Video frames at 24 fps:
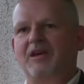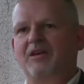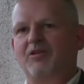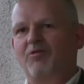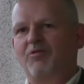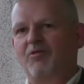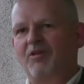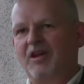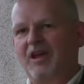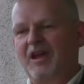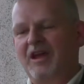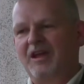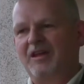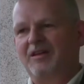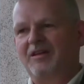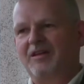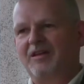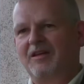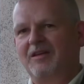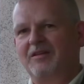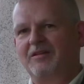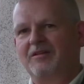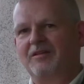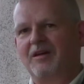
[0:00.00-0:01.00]

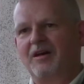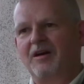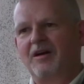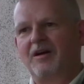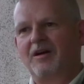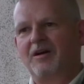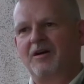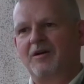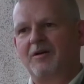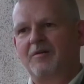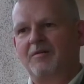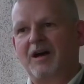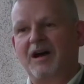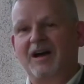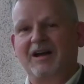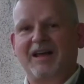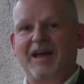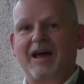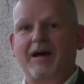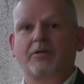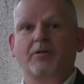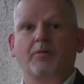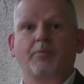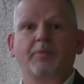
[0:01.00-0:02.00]
created
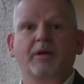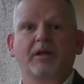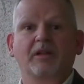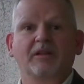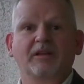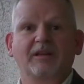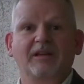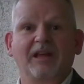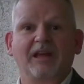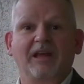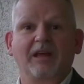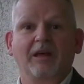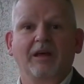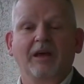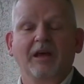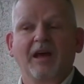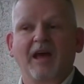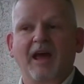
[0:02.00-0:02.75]
accountability,